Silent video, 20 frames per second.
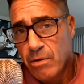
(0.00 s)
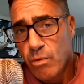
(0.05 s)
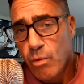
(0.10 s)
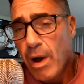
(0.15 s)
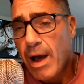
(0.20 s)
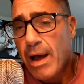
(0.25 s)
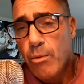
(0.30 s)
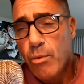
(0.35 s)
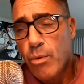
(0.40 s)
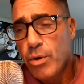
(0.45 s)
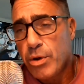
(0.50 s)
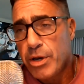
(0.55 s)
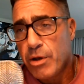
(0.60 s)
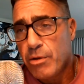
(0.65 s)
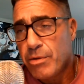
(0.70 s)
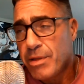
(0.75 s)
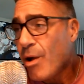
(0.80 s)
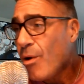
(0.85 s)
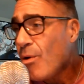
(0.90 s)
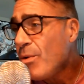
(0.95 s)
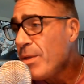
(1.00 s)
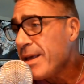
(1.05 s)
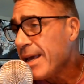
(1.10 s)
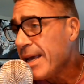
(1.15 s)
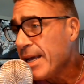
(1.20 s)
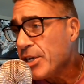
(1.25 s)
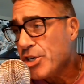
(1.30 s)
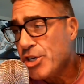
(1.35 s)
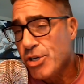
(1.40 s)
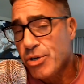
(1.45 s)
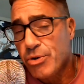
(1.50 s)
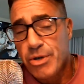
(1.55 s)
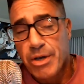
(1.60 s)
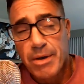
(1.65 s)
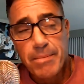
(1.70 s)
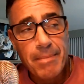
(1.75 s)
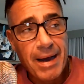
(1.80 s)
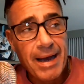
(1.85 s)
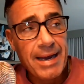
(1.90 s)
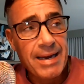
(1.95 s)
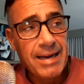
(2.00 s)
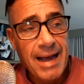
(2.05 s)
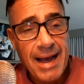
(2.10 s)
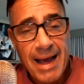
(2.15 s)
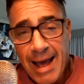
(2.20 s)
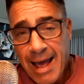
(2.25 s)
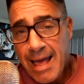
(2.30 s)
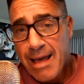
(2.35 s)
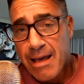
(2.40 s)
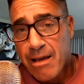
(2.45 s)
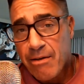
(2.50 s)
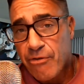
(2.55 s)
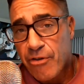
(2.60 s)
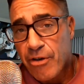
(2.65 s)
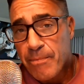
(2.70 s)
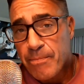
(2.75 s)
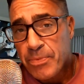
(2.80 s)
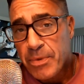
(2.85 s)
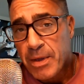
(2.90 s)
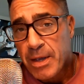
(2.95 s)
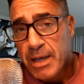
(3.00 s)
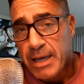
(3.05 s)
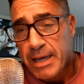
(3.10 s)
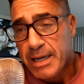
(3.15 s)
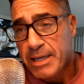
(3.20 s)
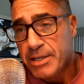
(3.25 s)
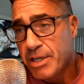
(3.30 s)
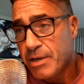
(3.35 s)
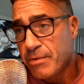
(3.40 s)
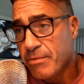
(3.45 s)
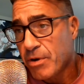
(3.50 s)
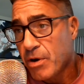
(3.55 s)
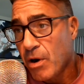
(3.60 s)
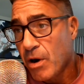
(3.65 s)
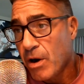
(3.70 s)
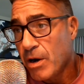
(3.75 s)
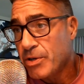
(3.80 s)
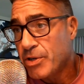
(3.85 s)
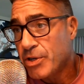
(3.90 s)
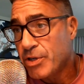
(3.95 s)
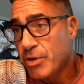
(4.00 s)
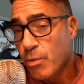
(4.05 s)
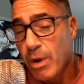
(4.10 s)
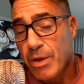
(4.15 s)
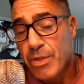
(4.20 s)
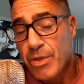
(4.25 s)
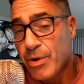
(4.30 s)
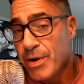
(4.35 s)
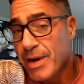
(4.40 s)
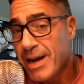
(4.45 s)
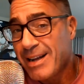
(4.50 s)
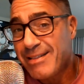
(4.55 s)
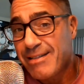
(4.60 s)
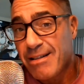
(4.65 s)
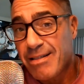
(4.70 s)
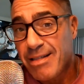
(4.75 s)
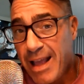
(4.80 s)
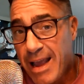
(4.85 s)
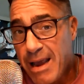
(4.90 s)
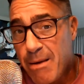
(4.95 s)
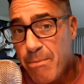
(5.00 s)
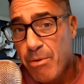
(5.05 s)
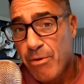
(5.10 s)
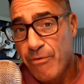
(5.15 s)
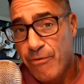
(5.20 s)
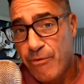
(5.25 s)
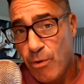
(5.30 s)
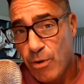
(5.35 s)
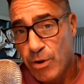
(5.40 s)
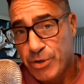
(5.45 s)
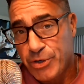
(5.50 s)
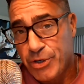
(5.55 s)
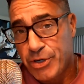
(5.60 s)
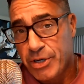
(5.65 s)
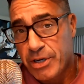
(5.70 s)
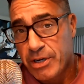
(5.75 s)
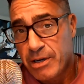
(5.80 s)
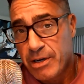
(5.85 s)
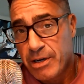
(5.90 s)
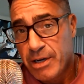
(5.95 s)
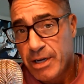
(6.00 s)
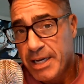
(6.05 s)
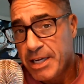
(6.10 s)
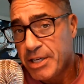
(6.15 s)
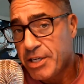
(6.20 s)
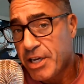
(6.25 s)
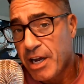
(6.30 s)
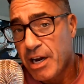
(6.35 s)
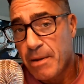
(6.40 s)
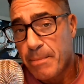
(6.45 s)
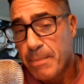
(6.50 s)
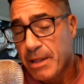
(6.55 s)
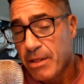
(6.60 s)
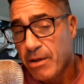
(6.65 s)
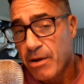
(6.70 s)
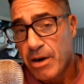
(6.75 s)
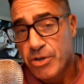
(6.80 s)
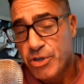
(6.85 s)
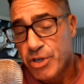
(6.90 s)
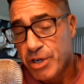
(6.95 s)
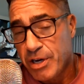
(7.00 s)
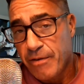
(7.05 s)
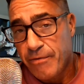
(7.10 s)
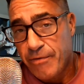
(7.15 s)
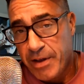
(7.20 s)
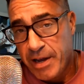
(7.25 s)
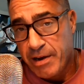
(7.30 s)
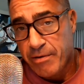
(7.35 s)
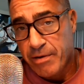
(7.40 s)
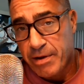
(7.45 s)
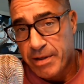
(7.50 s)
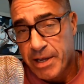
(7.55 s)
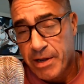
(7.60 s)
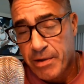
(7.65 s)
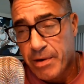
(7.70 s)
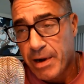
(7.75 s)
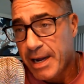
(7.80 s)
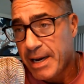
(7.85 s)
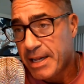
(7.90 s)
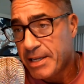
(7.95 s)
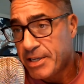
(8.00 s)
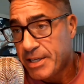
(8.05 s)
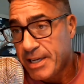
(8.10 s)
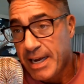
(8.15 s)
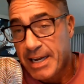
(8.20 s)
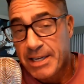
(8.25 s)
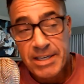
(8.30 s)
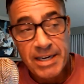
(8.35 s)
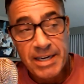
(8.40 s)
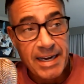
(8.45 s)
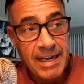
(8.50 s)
Why wouldn't you? The only issue you might have is in regards to whether or not the labor force is going to be large enough here in the United States.